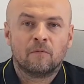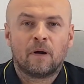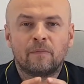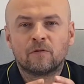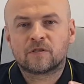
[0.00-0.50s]

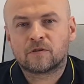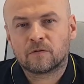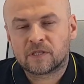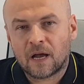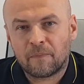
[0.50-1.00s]
Mamelukes
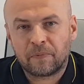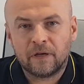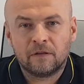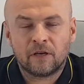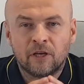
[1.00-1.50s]
shows up
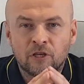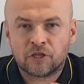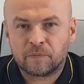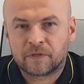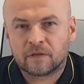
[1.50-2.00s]
in
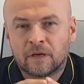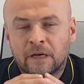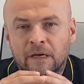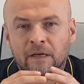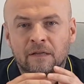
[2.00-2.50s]
Egypt
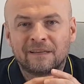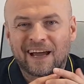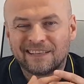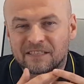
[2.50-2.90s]
in the 9th